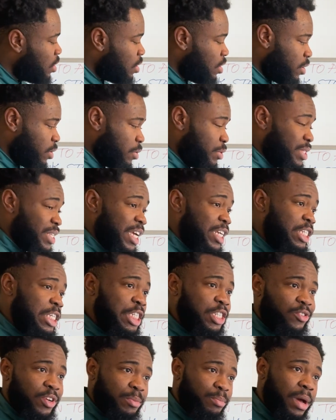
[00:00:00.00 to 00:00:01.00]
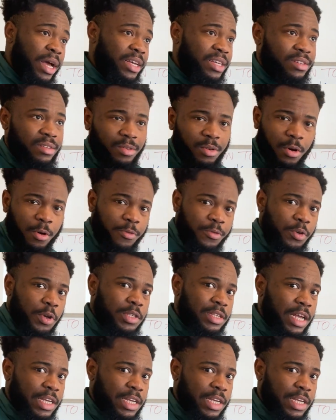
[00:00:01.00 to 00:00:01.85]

because the exchange rate might, obviously,